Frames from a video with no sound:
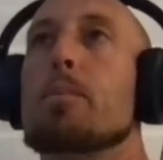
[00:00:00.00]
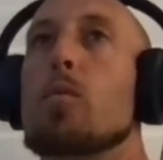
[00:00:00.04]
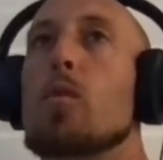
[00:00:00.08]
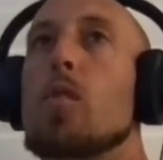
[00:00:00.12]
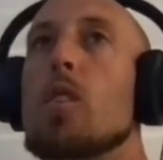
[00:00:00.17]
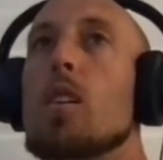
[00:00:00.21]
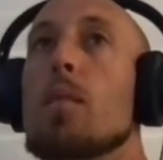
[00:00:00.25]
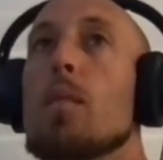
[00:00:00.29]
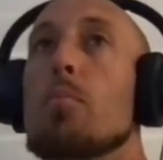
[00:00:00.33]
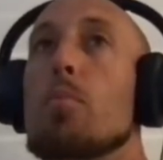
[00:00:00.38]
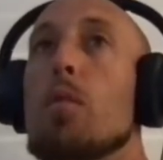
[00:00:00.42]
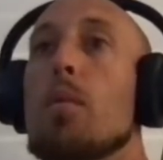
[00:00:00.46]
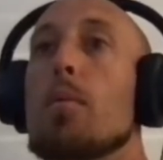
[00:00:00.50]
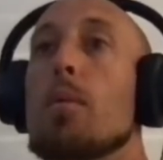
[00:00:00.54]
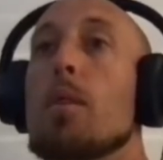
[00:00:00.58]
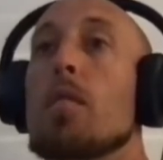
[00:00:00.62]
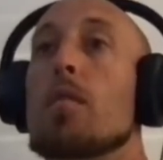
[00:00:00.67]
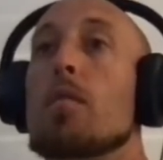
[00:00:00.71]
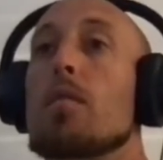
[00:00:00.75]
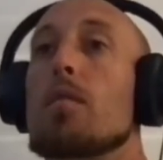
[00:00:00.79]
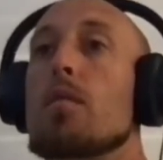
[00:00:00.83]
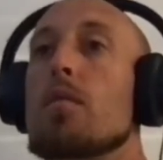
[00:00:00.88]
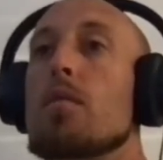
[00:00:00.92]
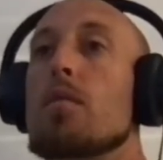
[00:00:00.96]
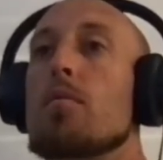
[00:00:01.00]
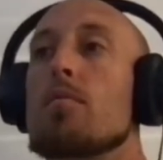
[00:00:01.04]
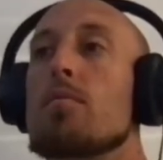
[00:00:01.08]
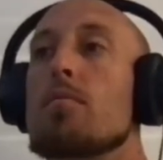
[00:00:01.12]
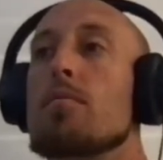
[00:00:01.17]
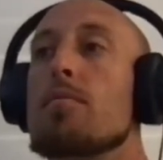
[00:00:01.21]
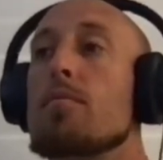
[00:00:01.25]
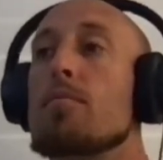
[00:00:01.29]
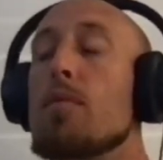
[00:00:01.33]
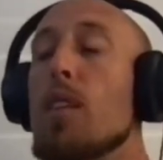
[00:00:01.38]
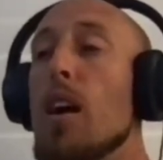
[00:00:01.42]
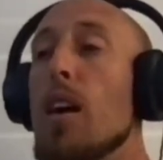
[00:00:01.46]
Impermanence,
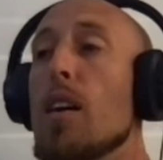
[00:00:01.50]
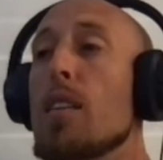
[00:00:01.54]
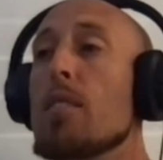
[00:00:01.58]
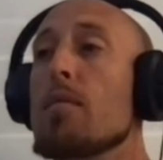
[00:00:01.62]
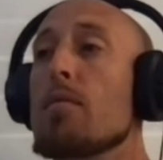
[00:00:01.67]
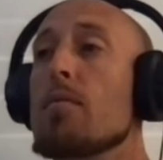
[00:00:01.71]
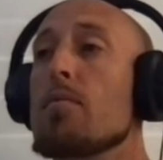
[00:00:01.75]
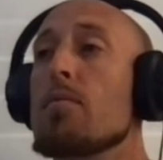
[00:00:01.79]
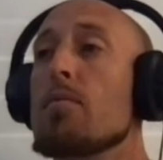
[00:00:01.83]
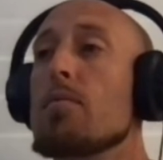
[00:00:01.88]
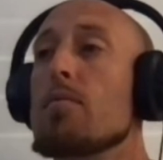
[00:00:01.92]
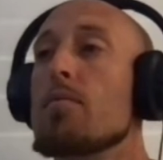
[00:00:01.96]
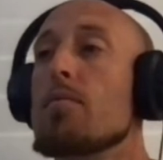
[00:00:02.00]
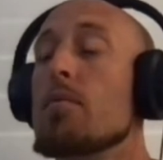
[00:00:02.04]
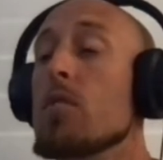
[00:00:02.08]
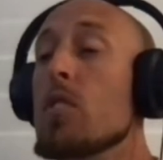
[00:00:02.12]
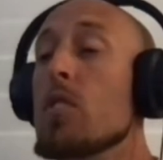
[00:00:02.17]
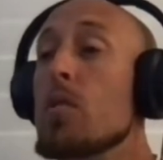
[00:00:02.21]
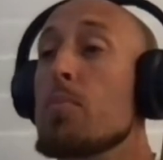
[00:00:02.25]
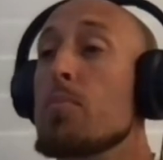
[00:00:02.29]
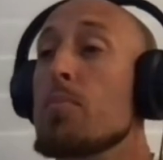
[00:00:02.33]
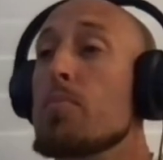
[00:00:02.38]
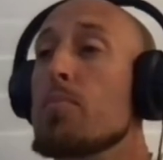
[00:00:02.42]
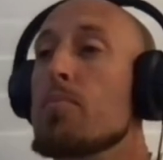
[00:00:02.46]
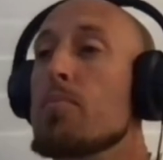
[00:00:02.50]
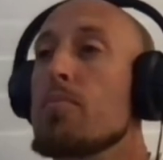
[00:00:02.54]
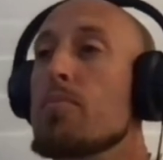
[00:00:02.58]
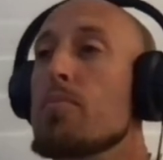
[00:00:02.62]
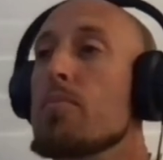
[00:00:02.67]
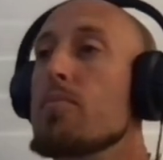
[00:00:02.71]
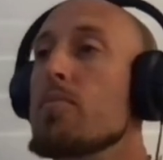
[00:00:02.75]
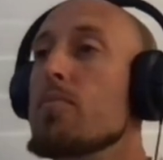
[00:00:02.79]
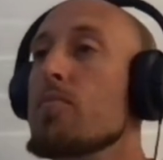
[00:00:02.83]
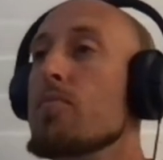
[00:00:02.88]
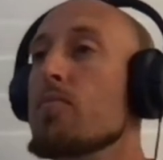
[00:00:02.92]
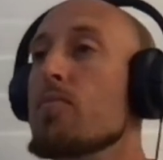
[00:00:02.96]
right? This
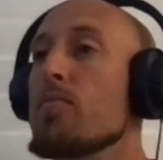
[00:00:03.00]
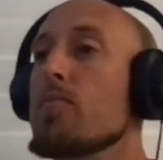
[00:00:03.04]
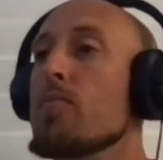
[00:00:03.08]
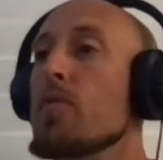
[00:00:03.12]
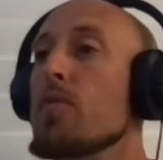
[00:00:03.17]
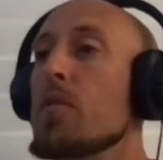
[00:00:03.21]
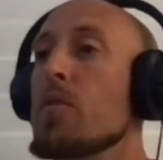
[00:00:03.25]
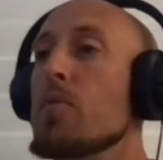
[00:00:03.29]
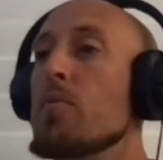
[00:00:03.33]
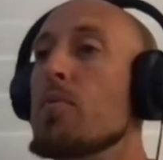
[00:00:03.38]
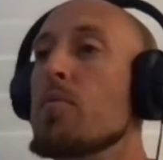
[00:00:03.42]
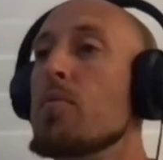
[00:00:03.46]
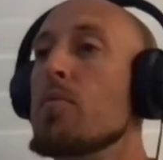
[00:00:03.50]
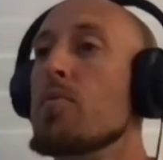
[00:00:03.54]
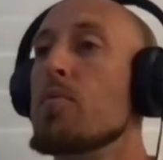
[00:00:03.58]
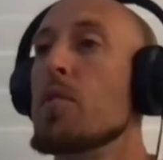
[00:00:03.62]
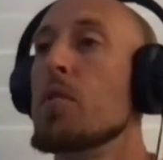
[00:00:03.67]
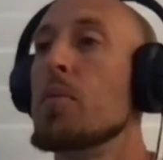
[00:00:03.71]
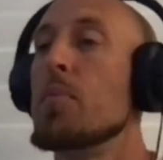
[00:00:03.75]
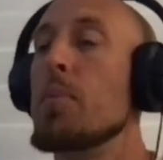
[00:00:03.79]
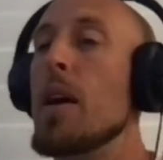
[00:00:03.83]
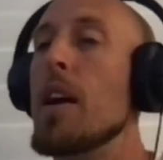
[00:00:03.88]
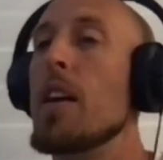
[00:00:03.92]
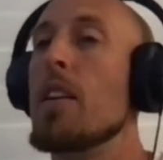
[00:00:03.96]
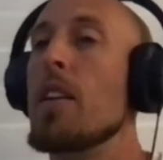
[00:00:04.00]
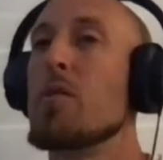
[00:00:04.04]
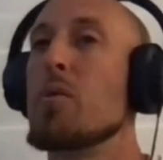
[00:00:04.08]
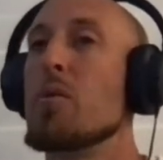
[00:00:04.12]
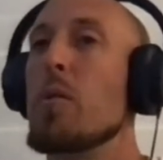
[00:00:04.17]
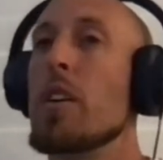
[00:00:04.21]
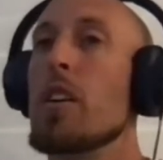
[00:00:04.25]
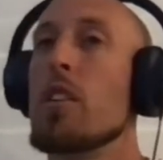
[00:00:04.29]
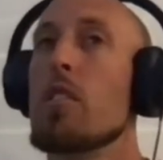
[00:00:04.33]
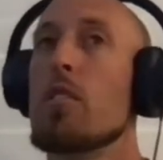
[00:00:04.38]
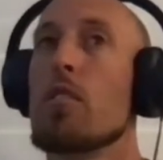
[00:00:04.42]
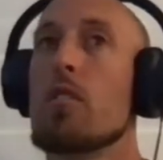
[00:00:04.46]
pain is
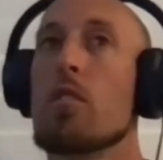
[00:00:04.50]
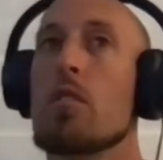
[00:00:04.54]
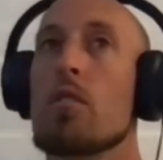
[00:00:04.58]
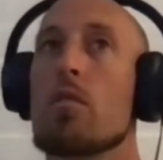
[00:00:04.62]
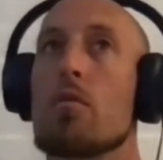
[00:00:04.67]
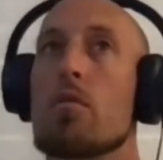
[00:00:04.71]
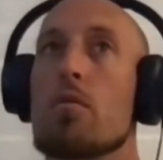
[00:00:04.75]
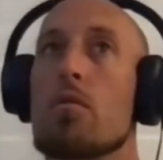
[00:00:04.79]
real,